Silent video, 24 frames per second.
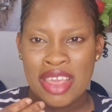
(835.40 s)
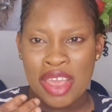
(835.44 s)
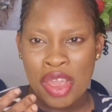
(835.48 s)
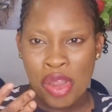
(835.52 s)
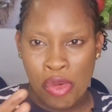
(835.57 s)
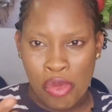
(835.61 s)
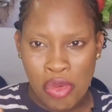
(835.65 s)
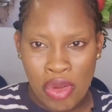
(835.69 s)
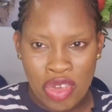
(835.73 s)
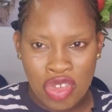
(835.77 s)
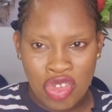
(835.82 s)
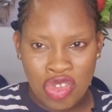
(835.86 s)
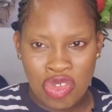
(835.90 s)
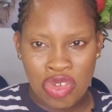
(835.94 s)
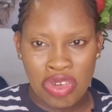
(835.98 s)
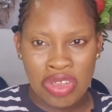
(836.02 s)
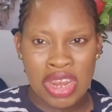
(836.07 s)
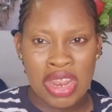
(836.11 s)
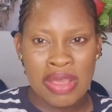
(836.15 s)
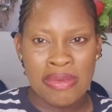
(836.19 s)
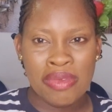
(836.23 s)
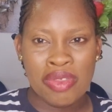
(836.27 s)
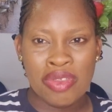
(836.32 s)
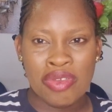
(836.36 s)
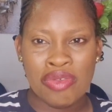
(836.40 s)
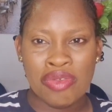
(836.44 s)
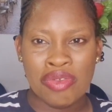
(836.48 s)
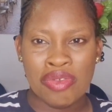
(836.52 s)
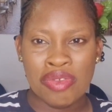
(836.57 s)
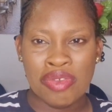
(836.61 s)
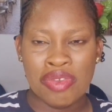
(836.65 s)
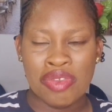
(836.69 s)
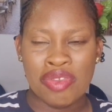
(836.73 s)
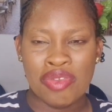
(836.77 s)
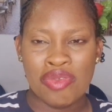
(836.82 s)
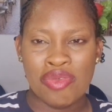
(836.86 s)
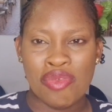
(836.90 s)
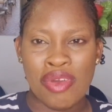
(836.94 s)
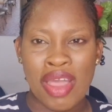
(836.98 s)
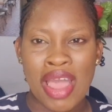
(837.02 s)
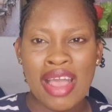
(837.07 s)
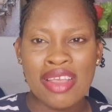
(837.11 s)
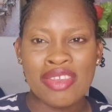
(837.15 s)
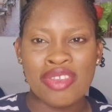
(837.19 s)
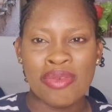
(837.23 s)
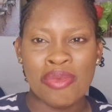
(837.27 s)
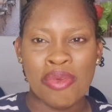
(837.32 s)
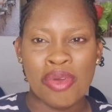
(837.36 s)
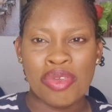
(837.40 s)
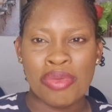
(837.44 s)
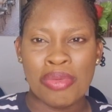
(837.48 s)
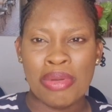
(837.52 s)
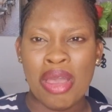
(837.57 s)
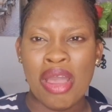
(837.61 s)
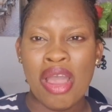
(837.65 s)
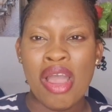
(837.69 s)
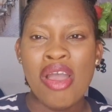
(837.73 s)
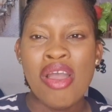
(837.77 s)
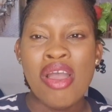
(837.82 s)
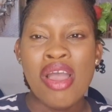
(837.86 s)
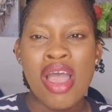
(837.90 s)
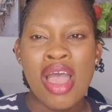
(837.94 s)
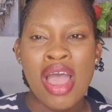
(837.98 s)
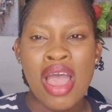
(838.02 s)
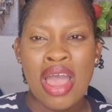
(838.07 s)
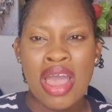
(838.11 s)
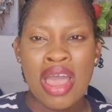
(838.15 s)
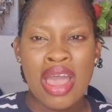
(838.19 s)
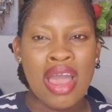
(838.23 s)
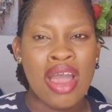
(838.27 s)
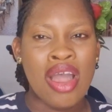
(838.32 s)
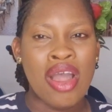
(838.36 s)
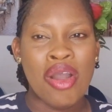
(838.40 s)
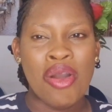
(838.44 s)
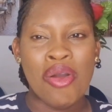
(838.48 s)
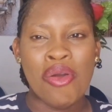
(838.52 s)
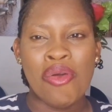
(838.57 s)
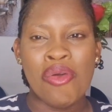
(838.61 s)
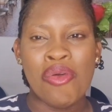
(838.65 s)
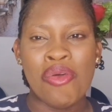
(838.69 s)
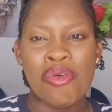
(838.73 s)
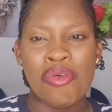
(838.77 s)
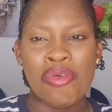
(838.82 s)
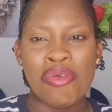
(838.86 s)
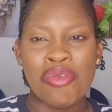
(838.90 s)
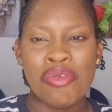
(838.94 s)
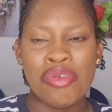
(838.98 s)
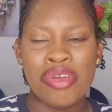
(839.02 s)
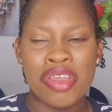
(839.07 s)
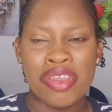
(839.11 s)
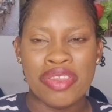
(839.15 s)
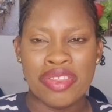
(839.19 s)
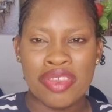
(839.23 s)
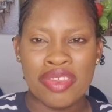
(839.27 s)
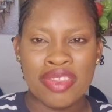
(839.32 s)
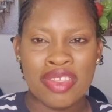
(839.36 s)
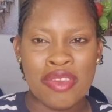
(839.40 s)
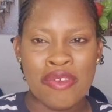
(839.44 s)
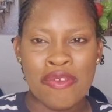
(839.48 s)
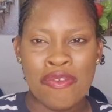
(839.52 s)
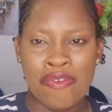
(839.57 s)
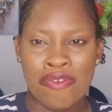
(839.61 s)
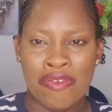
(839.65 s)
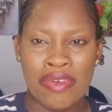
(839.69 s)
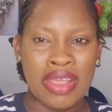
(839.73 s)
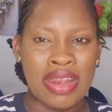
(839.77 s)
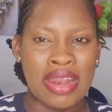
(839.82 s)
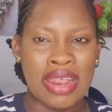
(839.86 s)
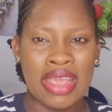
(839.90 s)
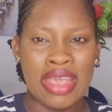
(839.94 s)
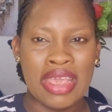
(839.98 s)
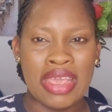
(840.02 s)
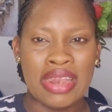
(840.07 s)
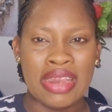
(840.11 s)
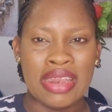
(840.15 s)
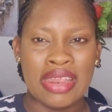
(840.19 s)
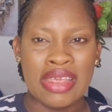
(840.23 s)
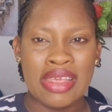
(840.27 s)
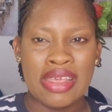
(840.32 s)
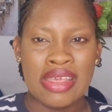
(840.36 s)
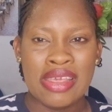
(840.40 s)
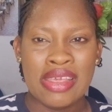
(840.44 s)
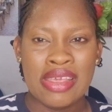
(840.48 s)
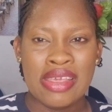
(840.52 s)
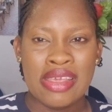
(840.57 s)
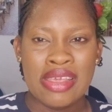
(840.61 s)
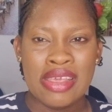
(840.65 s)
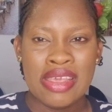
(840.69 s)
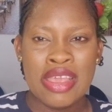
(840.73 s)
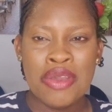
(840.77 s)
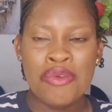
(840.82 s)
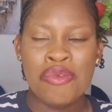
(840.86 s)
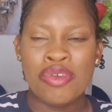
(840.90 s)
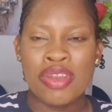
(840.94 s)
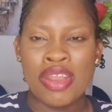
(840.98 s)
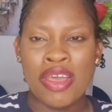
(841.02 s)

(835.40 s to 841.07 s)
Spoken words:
question him to ask him about how is he still feeling. Even